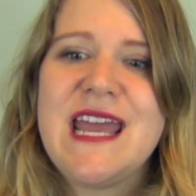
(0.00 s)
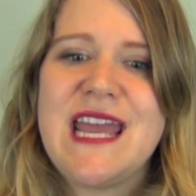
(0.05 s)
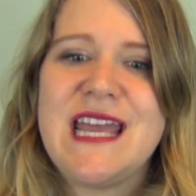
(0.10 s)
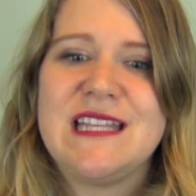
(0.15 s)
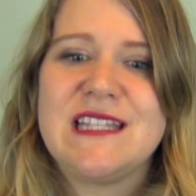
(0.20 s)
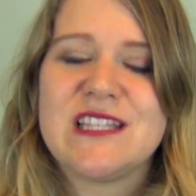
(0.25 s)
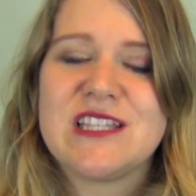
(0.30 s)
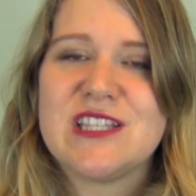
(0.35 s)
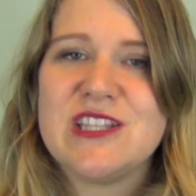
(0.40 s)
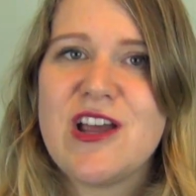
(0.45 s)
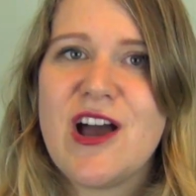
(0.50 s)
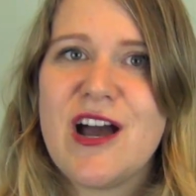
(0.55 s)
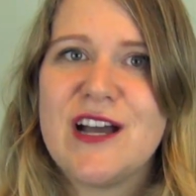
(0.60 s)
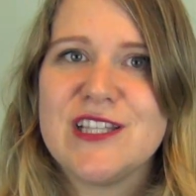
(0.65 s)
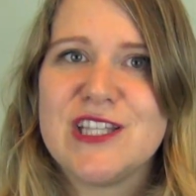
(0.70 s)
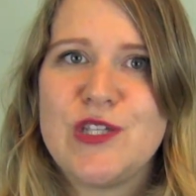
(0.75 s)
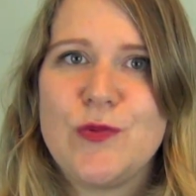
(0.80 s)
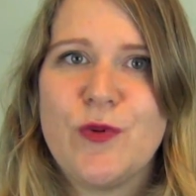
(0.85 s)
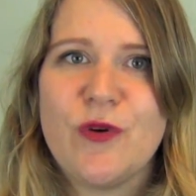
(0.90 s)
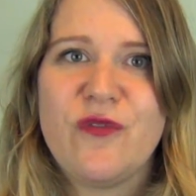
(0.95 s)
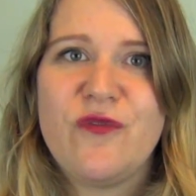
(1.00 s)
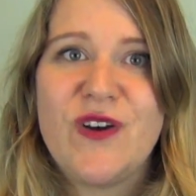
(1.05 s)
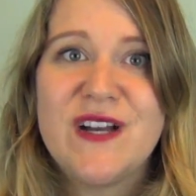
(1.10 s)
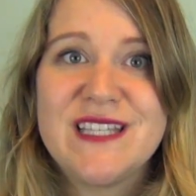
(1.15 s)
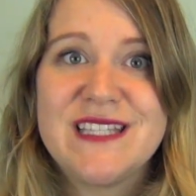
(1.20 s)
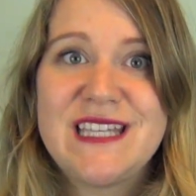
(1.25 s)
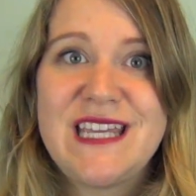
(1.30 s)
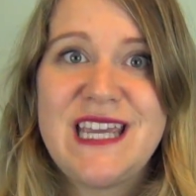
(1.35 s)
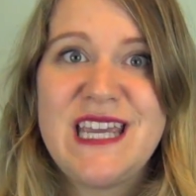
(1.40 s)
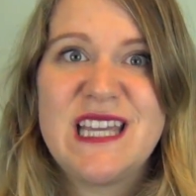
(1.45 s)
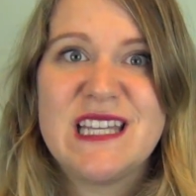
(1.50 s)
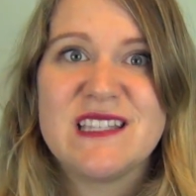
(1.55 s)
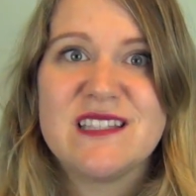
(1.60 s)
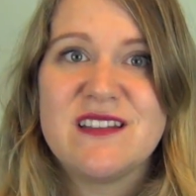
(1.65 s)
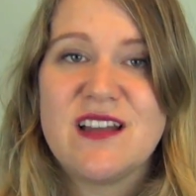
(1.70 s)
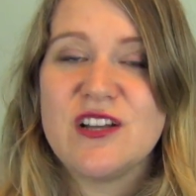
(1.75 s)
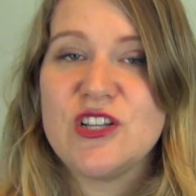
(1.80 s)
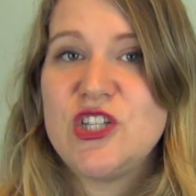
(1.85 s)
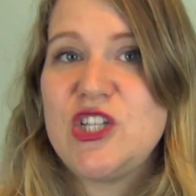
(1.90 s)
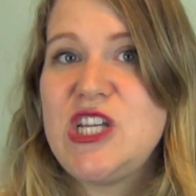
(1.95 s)
It's not super fussy, it's
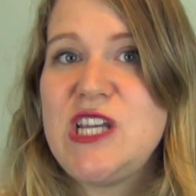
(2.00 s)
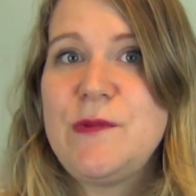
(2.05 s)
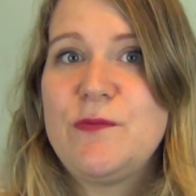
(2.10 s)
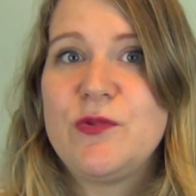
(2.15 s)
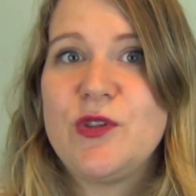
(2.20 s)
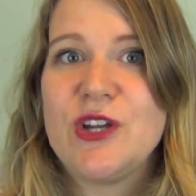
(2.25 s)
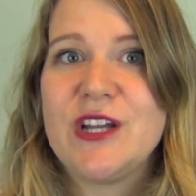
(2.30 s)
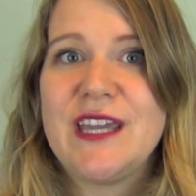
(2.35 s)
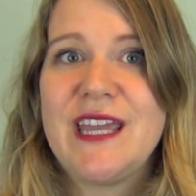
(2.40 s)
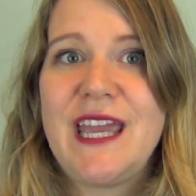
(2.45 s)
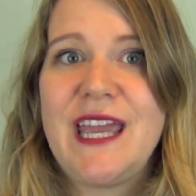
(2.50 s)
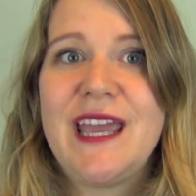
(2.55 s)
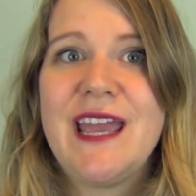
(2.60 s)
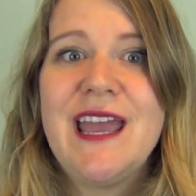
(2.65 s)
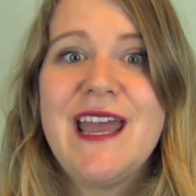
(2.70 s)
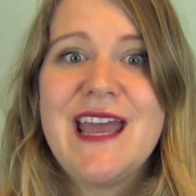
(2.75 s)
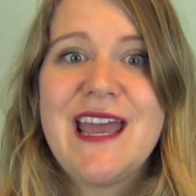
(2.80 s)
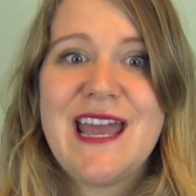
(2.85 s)
not cheap looking,